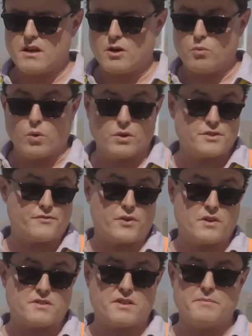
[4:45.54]
uh, world's
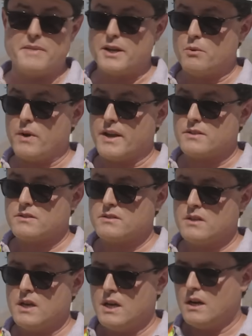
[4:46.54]
first in many ways.
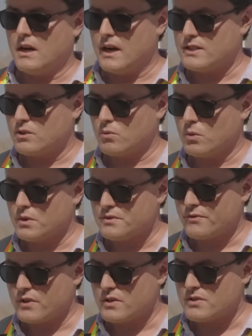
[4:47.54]
Uh, it's a
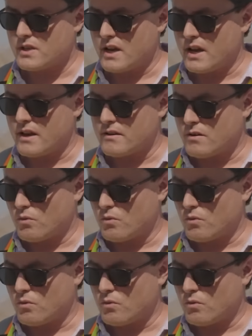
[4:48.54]
world's first in